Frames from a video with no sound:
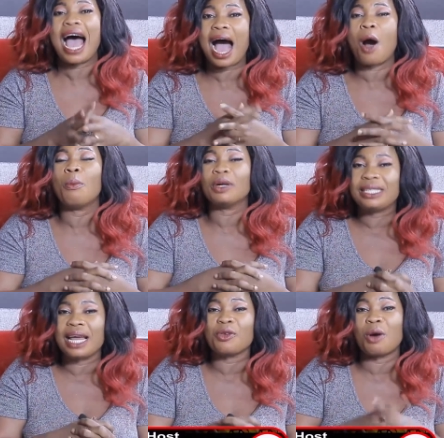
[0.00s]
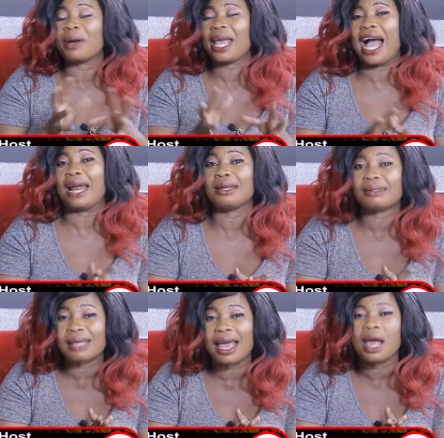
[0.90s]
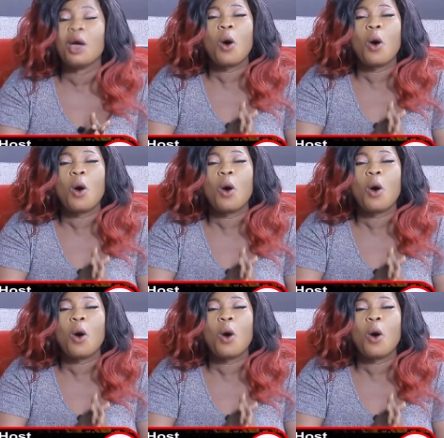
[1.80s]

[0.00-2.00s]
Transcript: Ah, omo dear, you omo yane say,